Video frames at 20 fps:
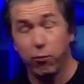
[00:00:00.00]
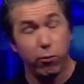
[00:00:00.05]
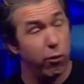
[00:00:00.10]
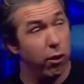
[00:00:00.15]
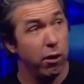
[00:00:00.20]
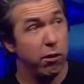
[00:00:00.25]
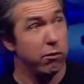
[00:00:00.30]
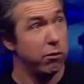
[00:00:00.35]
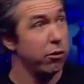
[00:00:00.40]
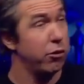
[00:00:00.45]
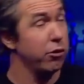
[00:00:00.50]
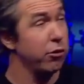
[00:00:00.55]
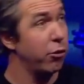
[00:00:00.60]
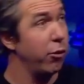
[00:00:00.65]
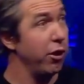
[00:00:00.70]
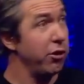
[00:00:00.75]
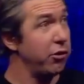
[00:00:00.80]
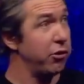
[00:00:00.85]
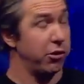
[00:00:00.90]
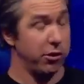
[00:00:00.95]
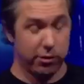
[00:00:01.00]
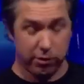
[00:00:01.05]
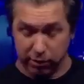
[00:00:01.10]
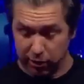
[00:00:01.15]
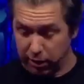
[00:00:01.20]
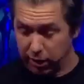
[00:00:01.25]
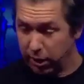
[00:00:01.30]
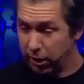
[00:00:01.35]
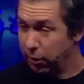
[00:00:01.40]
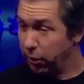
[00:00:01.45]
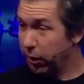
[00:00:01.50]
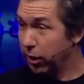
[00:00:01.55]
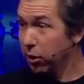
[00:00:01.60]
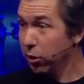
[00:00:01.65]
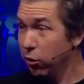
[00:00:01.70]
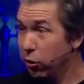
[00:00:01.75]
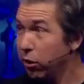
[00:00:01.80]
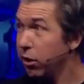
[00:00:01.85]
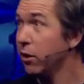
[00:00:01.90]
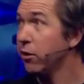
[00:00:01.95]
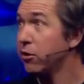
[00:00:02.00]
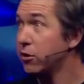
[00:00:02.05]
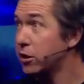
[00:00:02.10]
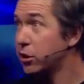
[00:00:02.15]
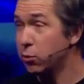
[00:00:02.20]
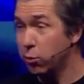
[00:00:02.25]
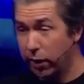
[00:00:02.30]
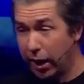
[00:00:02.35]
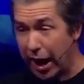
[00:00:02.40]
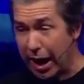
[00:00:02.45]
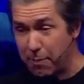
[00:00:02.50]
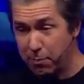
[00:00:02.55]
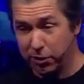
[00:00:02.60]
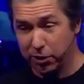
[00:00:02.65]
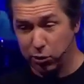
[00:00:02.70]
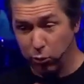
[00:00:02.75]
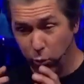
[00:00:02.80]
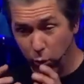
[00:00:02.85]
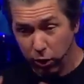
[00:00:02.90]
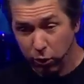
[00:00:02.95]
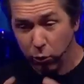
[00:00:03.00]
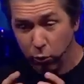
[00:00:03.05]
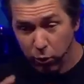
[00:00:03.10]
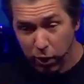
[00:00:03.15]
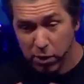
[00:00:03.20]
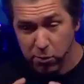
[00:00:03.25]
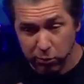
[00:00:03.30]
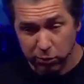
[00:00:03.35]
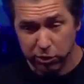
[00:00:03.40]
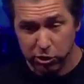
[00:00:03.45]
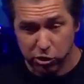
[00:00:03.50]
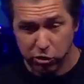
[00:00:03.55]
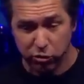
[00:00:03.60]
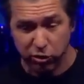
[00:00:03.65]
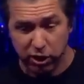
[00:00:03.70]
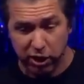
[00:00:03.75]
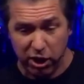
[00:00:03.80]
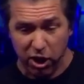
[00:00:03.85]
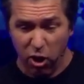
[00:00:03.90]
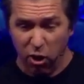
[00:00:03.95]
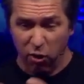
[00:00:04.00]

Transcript: well, good question. Like literally, this is what happens. One redwood tree